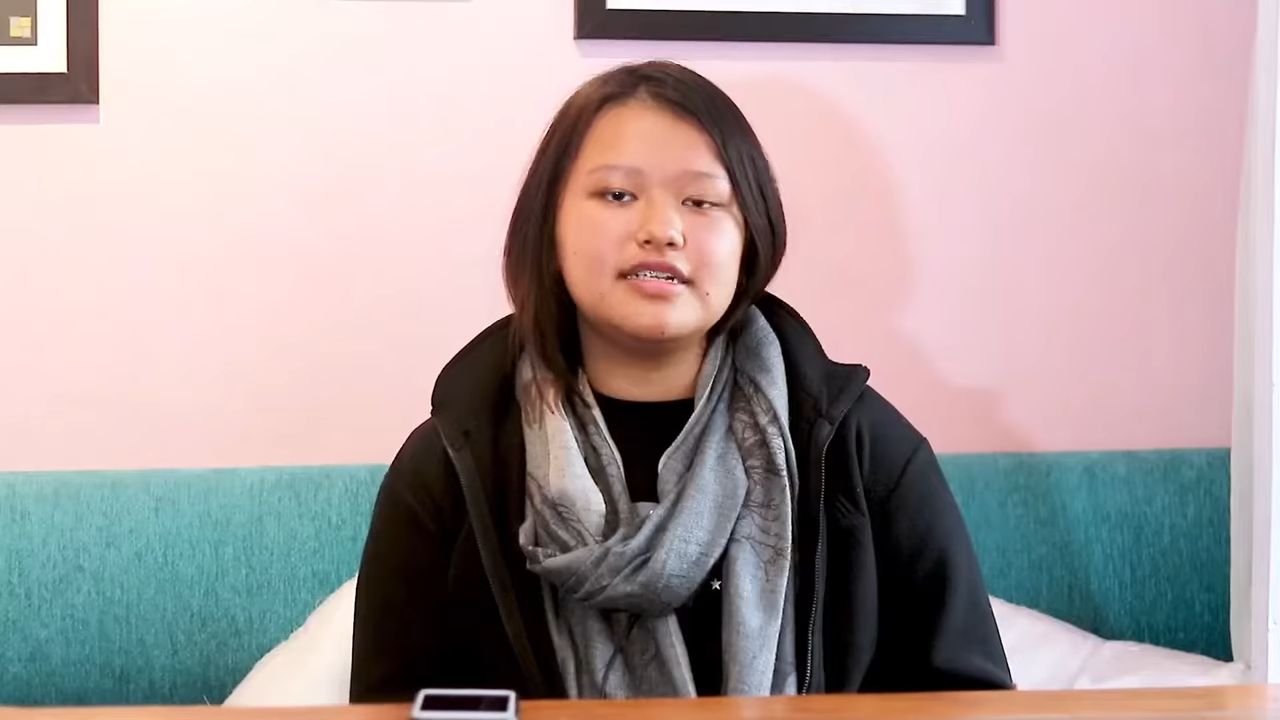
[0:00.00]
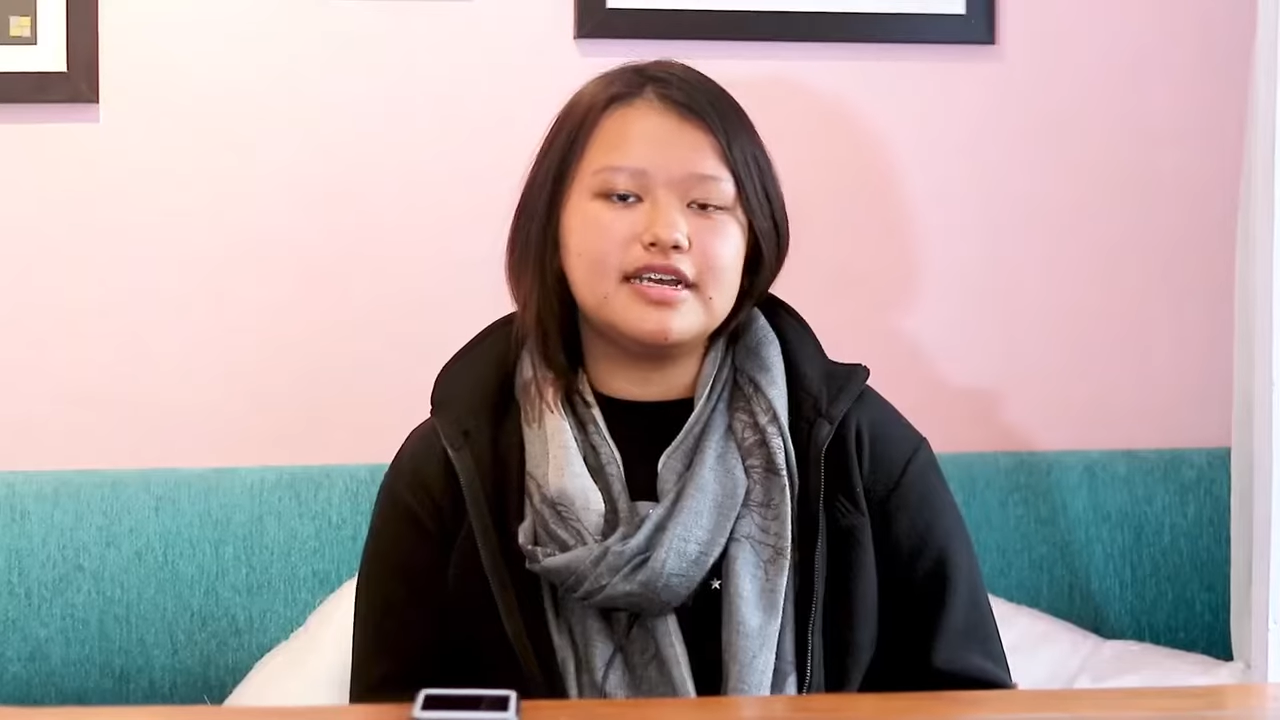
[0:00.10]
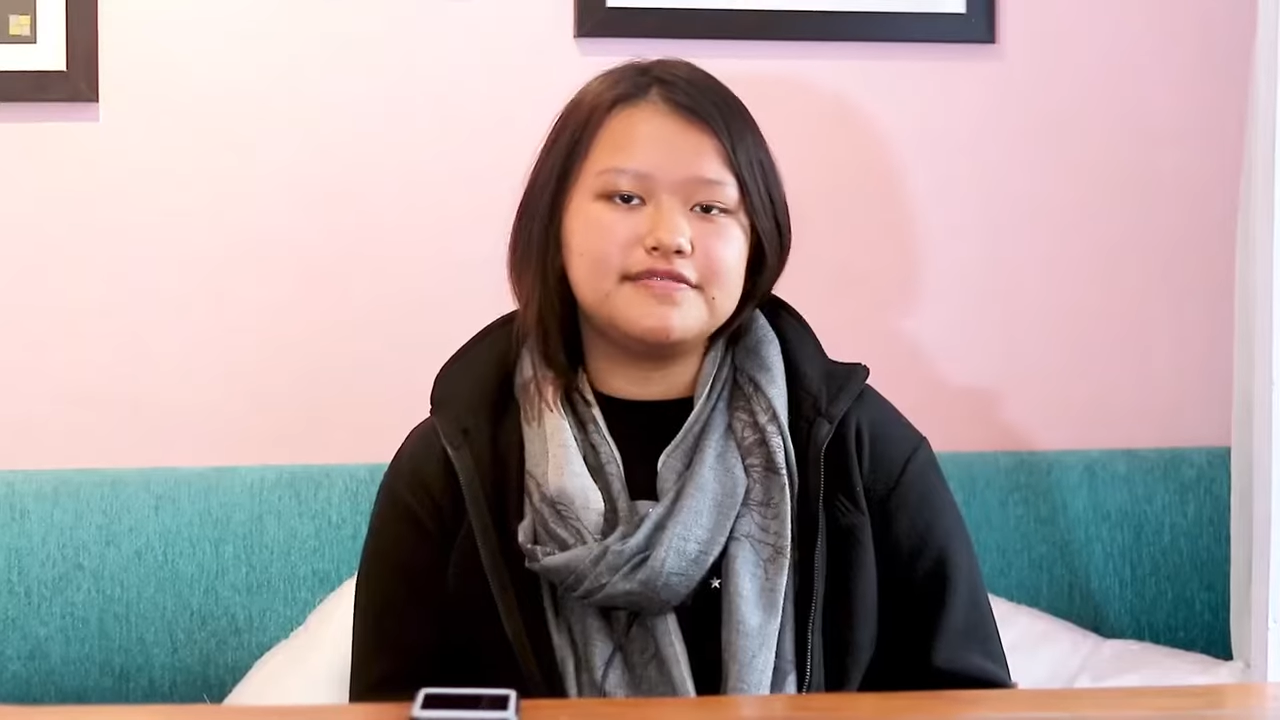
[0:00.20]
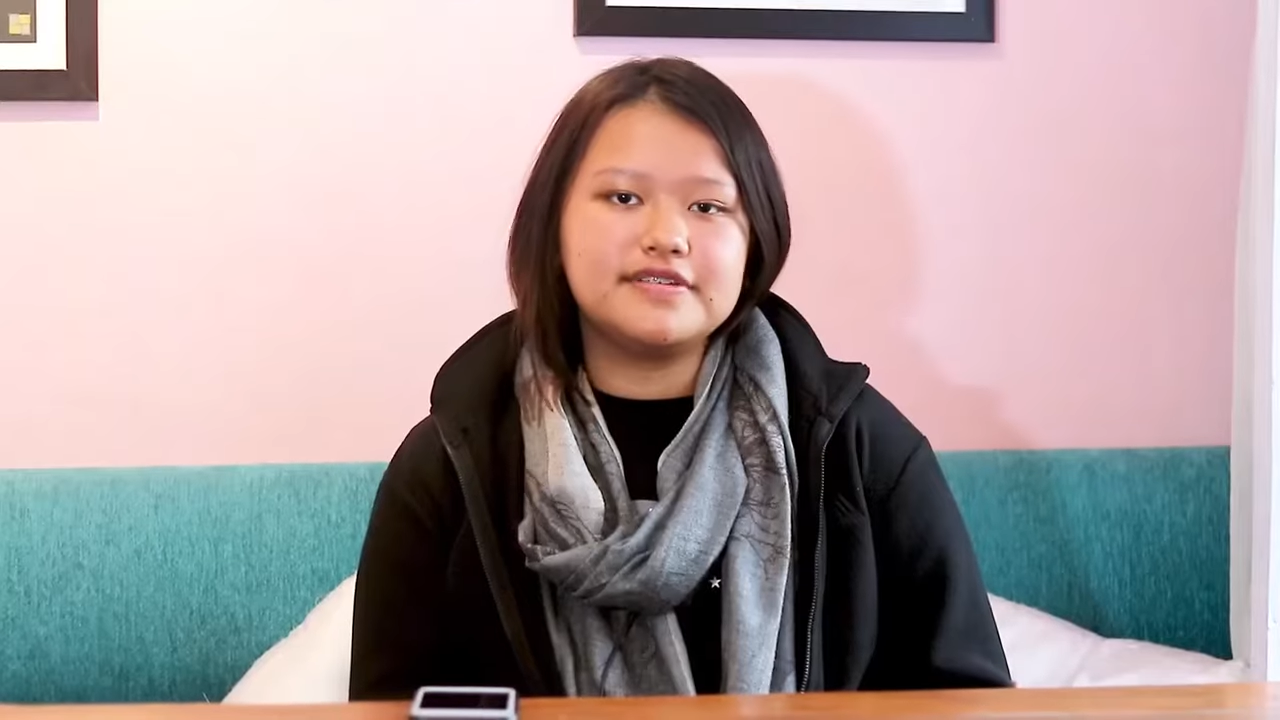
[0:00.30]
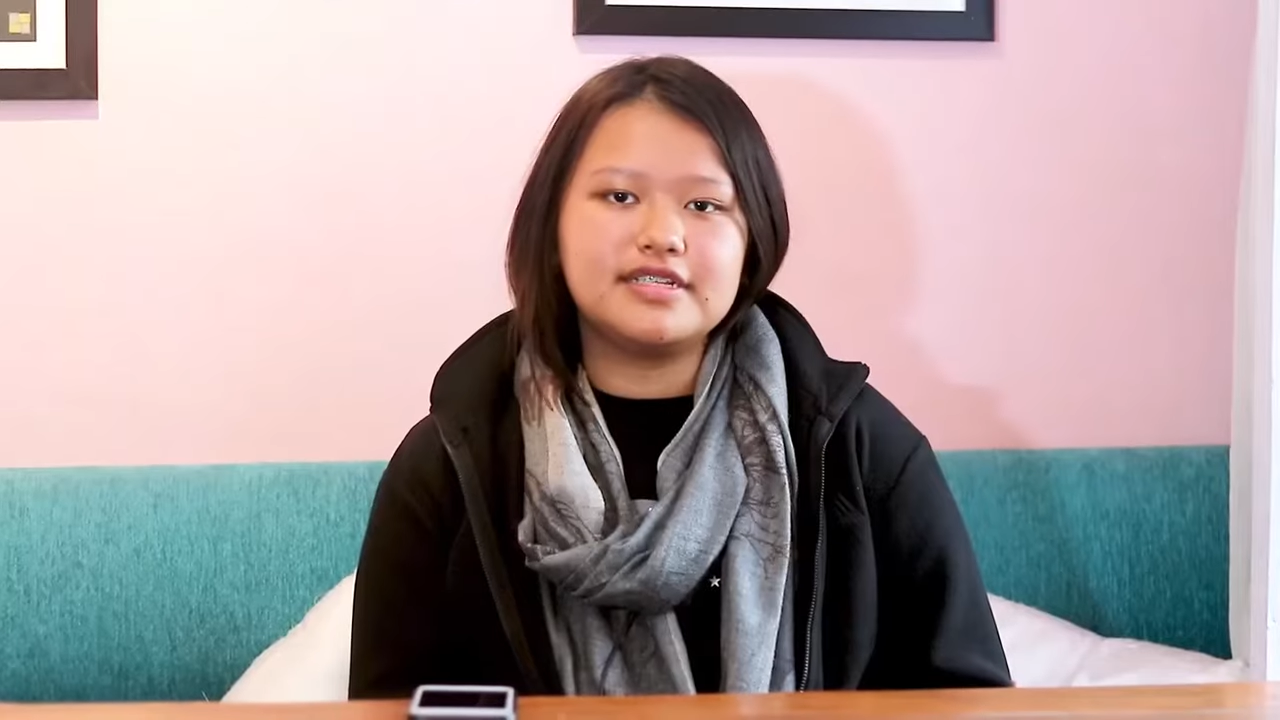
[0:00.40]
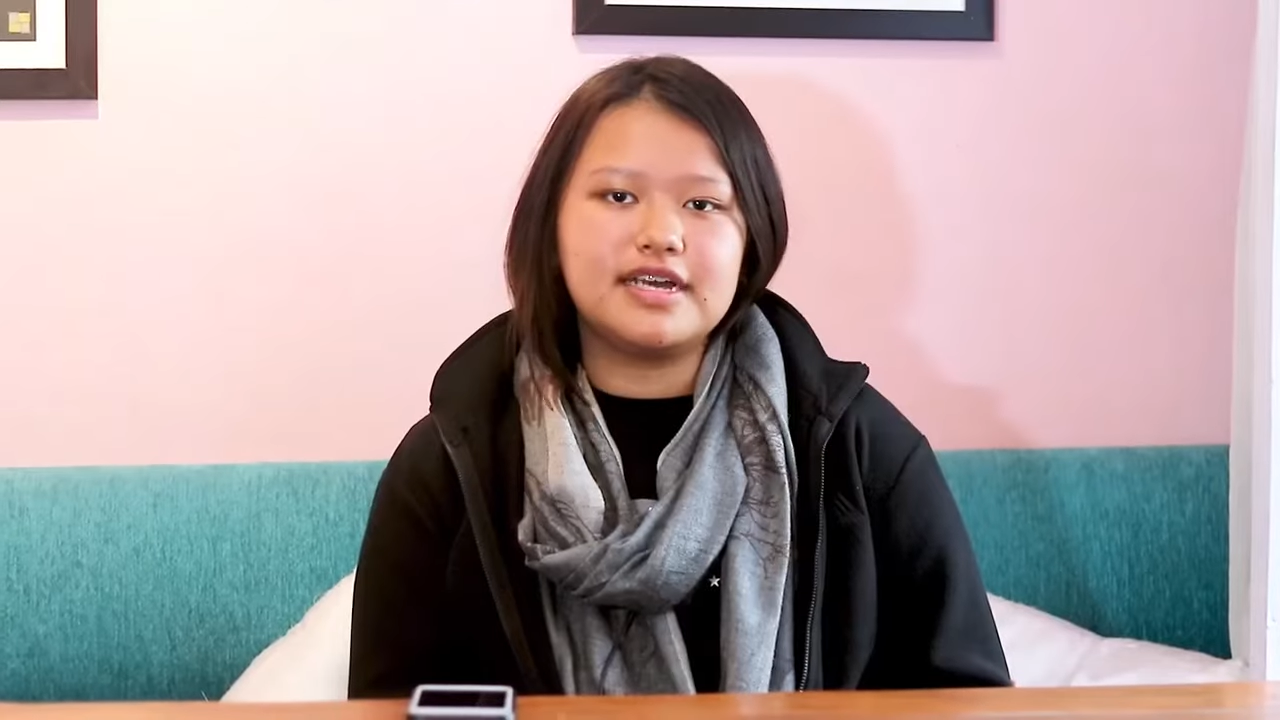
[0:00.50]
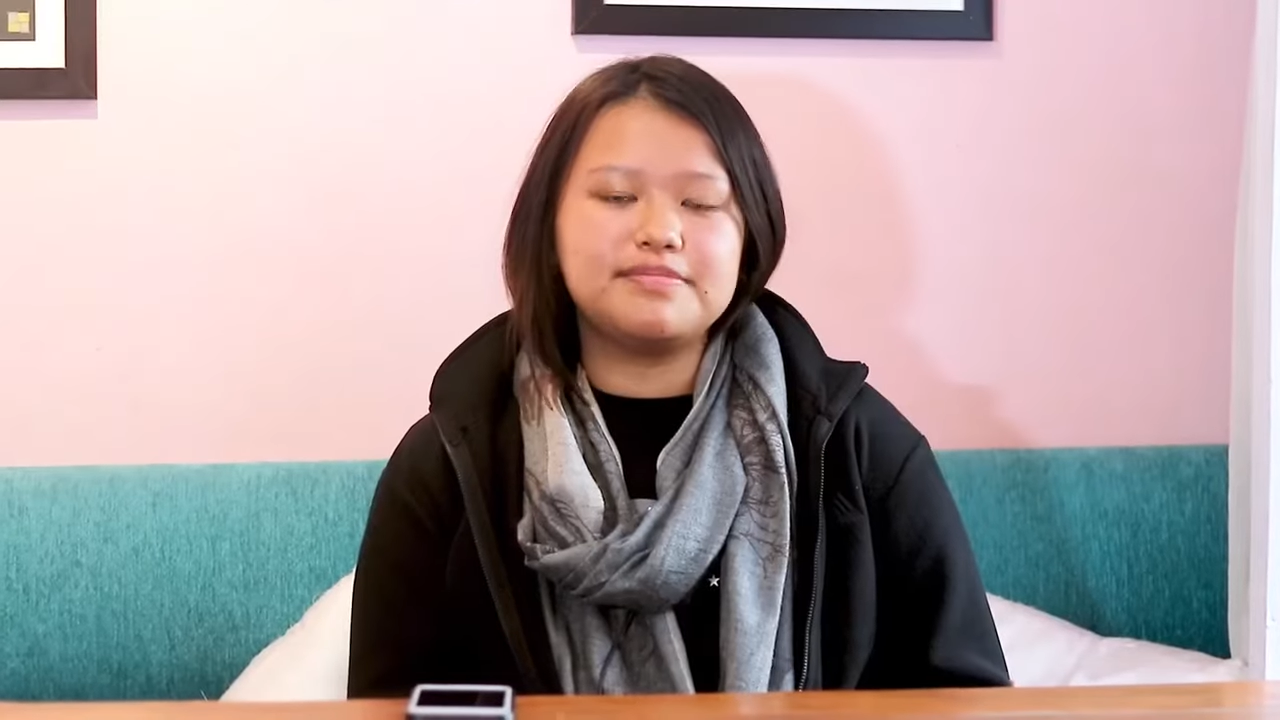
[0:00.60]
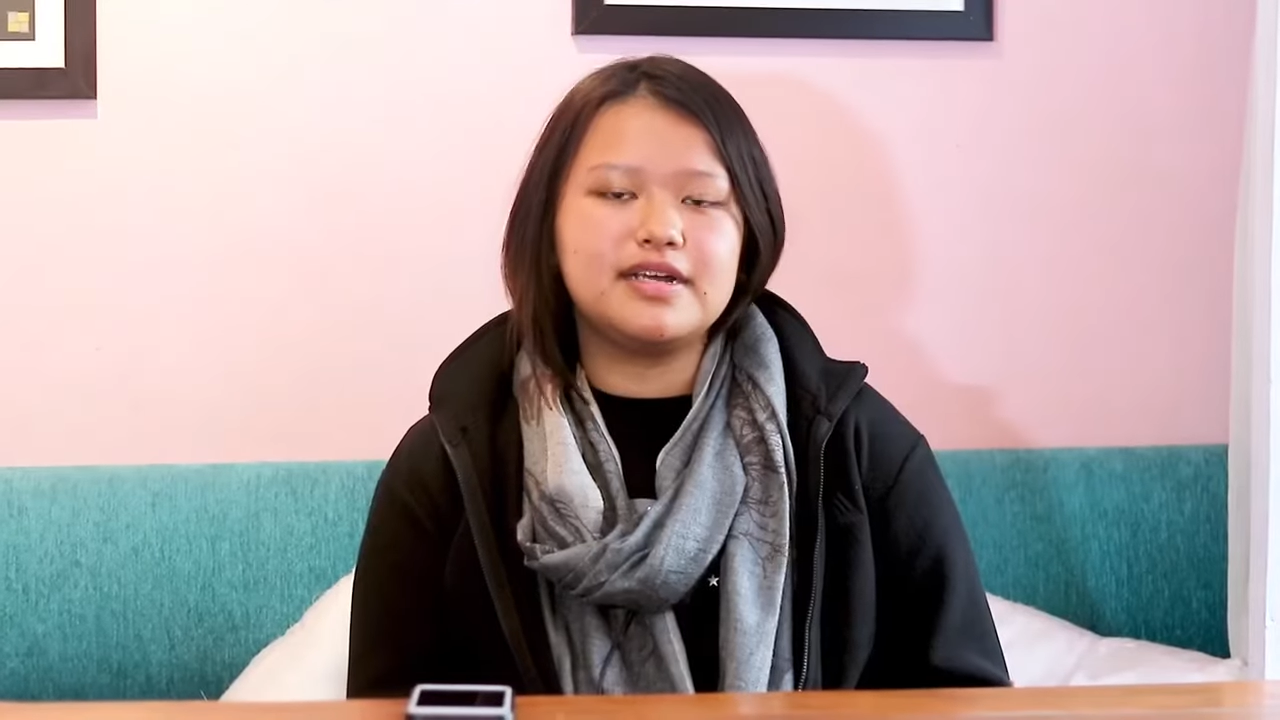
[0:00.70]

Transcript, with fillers: in every step